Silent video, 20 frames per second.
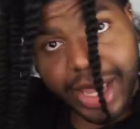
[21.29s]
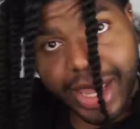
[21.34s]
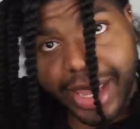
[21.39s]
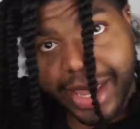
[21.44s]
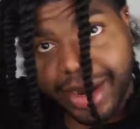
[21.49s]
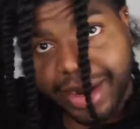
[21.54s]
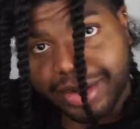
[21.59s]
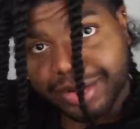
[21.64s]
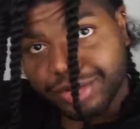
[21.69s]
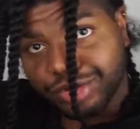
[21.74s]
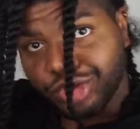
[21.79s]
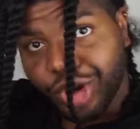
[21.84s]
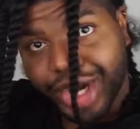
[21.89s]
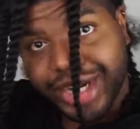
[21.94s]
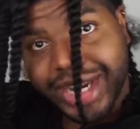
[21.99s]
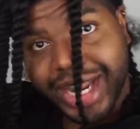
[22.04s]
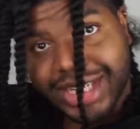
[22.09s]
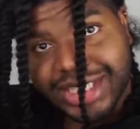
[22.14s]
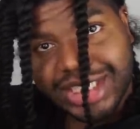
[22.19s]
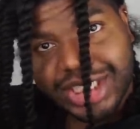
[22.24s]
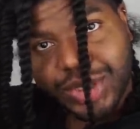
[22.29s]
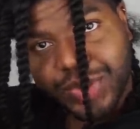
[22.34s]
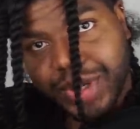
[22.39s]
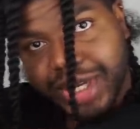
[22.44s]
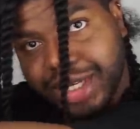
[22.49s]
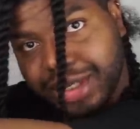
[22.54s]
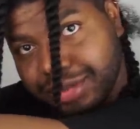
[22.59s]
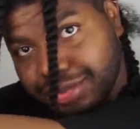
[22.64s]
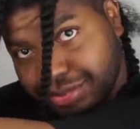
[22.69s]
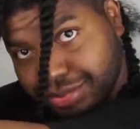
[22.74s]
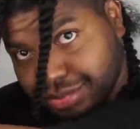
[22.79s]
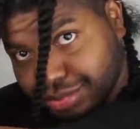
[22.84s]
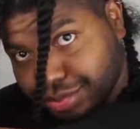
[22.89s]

Hair right next to it,